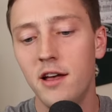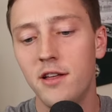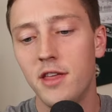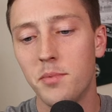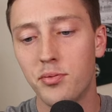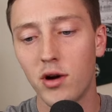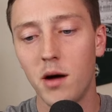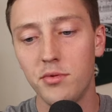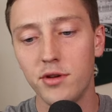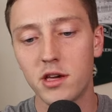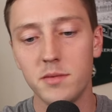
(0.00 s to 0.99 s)
they
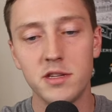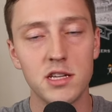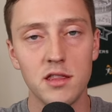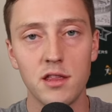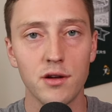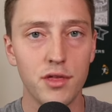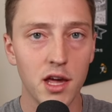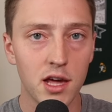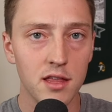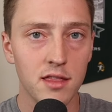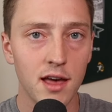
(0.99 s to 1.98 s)
probably could be sitting there
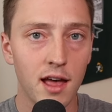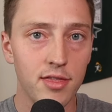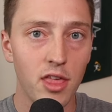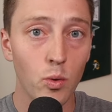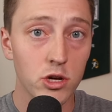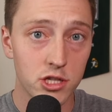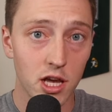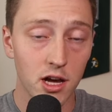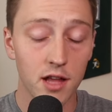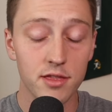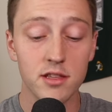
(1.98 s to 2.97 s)
thinking that they wish they'd
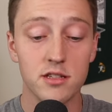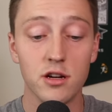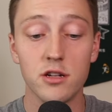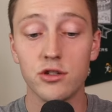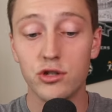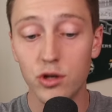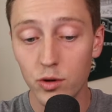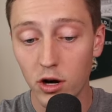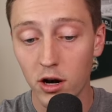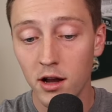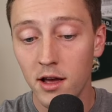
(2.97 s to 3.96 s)
gotten this done
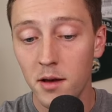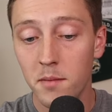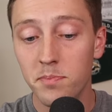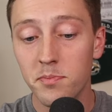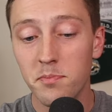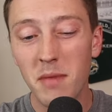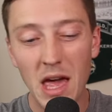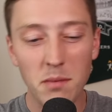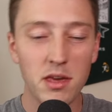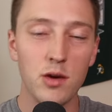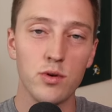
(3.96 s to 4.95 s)
sooner.
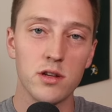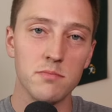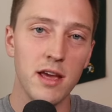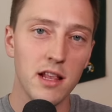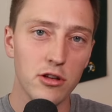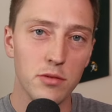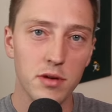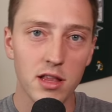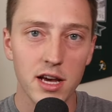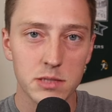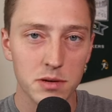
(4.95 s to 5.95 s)
Maybe he would have made a little bit
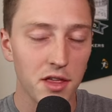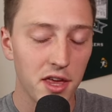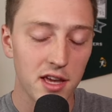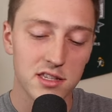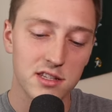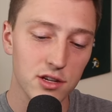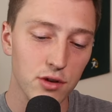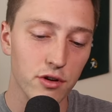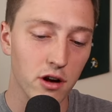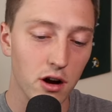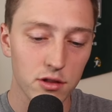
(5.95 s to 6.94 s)
less, but I think still,
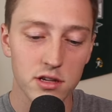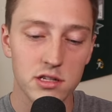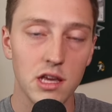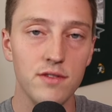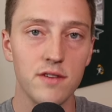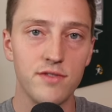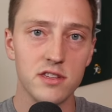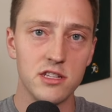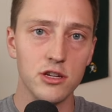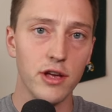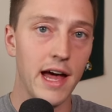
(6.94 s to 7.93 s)
regardless, even if this
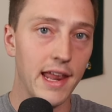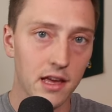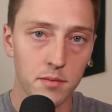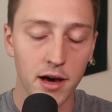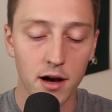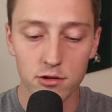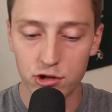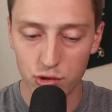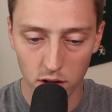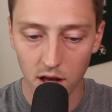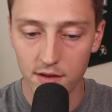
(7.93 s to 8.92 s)
deal hadn't come out,
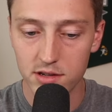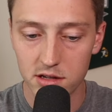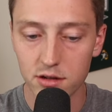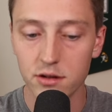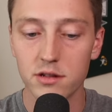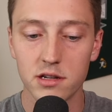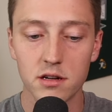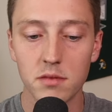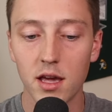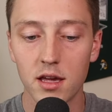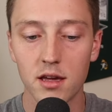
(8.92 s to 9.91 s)
Jordan Love still is going to
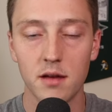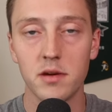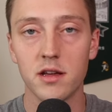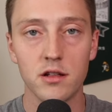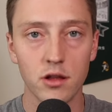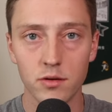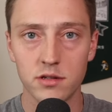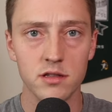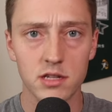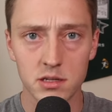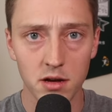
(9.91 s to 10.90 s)
make, I mean, close
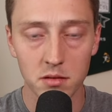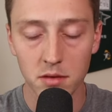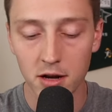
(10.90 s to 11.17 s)
to this amount of